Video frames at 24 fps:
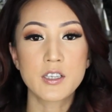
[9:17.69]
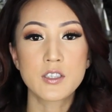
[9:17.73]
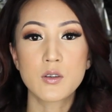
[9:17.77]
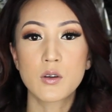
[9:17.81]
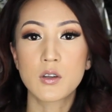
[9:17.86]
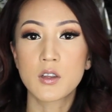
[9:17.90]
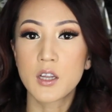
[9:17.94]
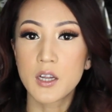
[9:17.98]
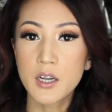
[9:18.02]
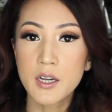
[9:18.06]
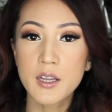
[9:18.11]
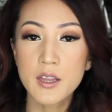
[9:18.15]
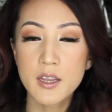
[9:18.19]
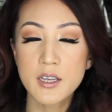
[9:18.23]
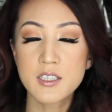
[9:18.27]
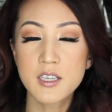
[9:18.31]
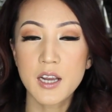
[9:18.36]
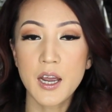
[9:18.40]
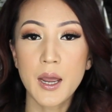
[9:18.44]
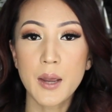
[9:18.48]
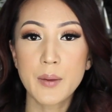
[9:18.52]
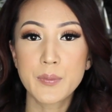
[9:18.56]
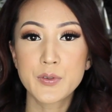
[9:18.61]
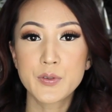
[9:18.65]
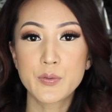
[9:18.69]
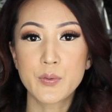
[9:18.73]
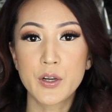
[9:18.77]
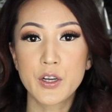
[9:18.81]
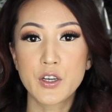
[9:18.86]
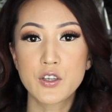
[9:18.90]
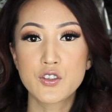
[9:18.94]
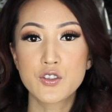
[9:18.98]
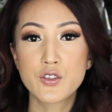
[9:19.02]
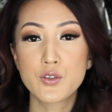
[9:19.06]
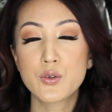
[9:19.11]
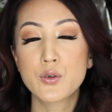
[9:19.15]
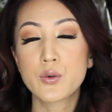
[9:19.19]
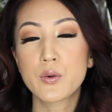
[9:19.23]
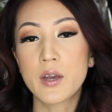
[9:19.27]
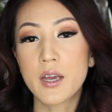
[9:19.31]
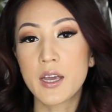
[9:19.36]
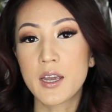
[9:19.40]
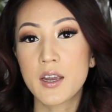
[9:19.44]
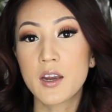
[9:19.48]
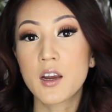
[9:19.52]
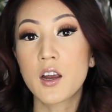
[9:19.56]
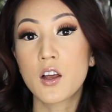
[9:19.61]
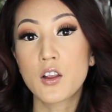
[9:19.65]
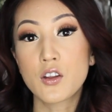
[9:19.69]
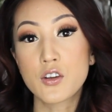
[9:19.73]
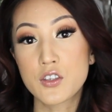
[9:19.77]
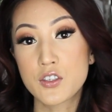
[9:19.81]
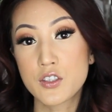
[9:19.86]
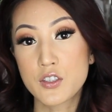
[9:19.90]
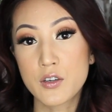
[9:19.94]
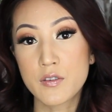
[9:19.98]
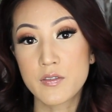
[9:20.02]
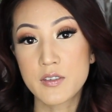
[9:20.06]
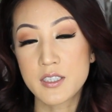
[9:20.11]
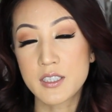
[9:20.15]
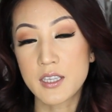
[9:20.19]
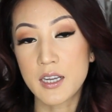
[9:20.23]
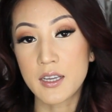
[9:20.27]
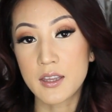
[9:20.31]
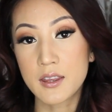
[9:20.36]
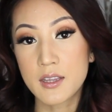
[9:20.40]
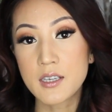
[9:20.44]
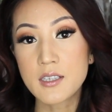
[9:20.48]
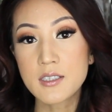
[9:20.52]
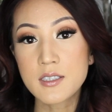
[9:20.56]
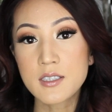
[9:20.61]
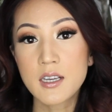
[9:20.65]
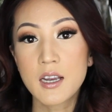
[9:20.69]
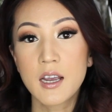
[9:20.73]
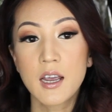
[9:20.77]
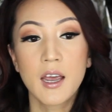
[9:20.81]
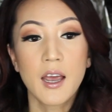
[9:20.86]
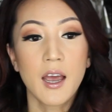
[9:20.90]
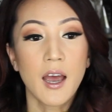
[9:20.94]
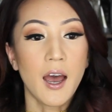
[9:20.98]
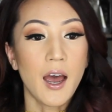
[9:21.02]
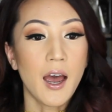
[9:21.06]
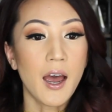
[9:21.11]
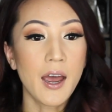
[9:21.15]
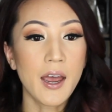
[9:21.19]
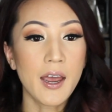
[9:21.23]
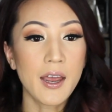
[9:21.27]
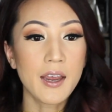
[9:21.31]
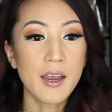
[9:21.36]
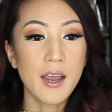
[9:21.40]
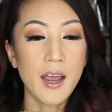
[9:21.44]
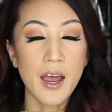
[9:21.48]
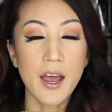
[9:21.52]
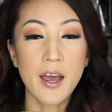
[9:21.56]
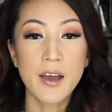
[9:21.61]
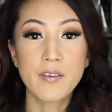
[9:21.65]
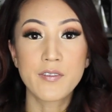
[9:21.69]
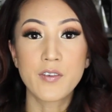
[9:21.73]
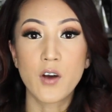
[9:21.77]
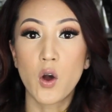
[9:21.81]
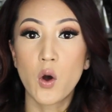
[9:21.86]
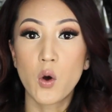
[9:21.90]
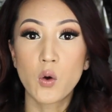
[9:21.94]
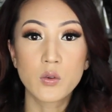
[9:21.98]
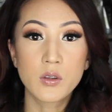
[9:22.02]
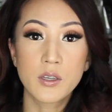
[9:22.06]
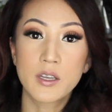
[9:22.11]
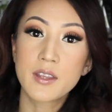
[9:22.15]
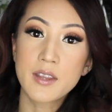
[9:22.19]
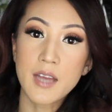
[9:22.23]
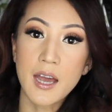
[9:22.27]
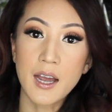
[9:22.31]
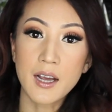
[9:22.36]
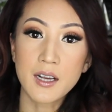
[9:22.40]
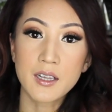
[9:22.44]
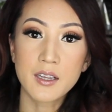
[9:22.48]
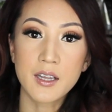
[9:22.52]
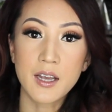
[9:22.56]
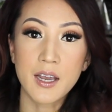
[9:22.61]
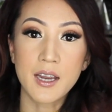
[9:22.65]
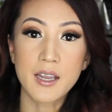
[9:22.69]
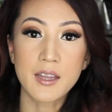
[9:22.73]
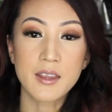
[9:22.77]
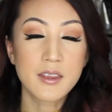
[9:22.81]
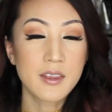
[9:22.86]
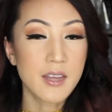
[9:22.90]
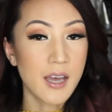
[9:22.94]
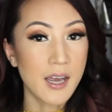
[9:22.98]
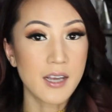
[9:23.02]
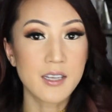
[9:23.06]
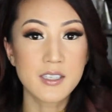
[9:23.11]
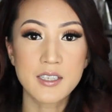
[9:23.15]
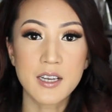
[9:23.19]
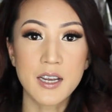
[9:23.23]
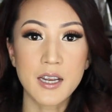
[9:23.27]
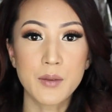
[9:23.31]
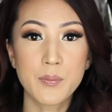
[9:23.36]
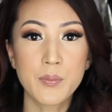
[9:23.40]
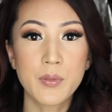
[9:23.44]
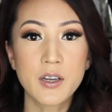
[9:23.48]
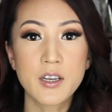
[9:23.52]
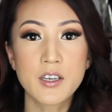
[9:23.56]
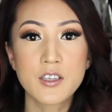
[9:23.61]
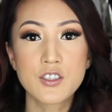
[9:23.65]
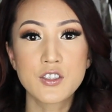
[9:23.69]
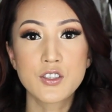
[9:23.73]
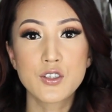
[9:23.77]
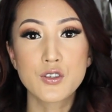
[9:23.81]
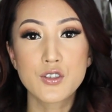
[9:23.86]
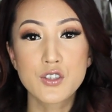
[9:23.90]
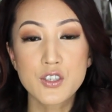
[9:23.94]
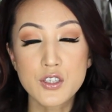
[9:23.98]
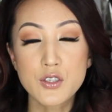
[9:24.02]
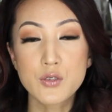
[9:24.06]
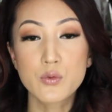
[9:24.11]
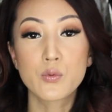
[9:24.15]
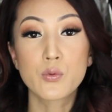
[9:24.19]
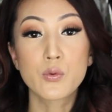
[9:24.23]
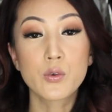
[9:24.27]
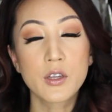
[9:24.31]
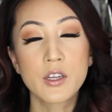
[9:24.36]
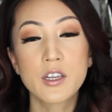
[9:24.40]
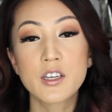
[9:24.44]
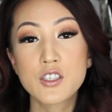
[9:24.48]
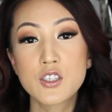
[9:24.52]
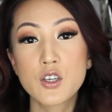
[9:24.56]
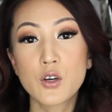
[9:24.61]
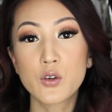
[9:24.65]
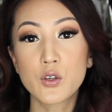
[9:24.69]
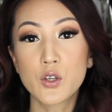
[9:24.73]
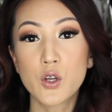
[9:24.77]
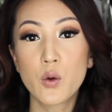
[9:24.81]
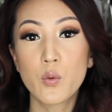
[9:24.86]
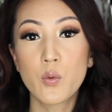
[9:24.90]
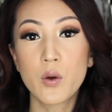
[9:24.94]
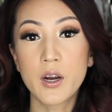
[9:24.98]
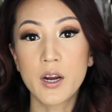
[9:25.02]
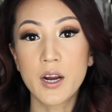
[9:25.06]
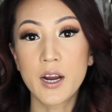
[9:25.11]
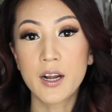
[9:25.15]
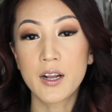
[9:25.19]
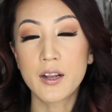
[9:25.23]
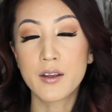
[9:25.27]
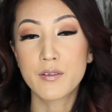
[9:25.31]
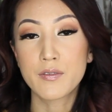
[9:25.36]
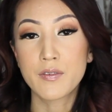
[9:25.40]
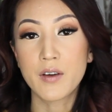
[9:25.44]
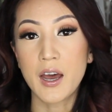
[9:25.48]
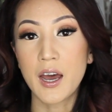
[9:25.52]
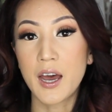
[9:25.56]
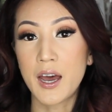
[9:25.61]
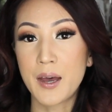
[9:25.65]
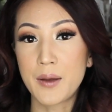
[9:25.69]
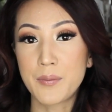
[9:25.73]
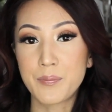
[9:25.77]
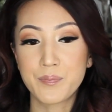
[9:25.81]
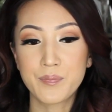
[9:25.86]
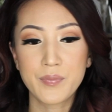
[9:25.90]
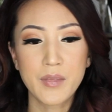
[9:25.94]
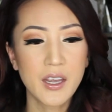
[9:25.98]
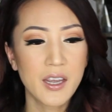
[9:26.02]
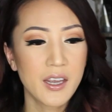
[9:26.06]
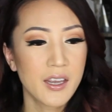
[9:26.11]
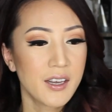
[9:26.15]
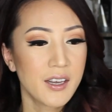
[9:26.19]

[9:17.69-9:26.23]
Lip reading: So a lot of the times when I do a color service like this, I have only that client that day, because you just really don't know what kind of